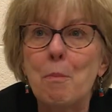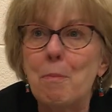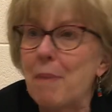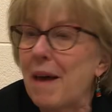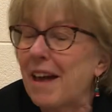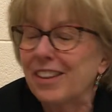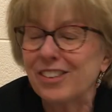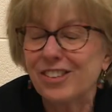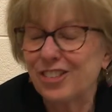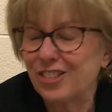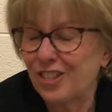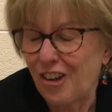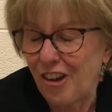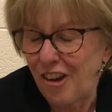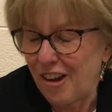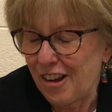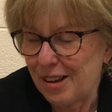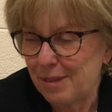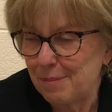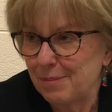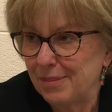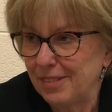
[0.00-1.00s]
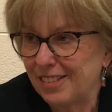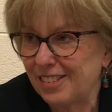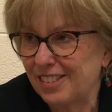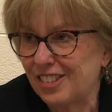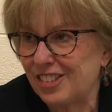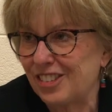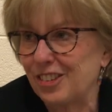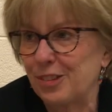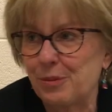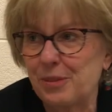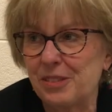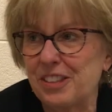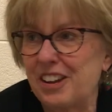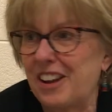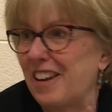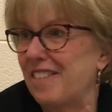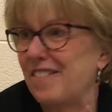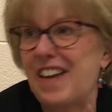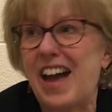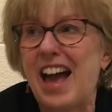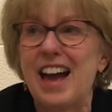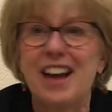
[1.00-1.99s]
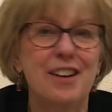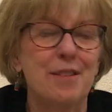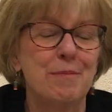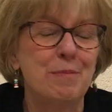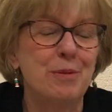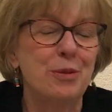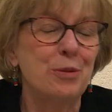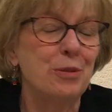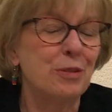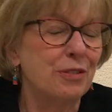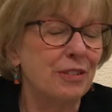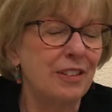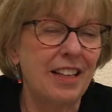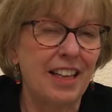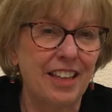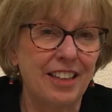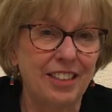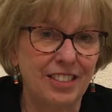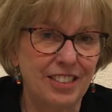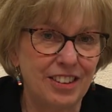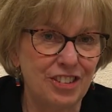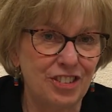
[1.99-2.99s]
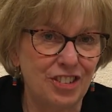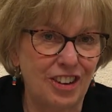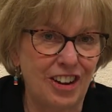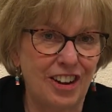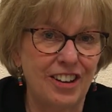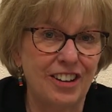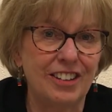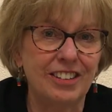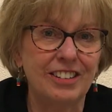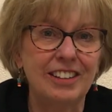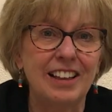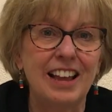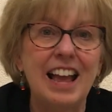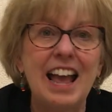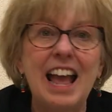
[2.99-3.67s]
best times, such as when they have had a beautiful, healthy child,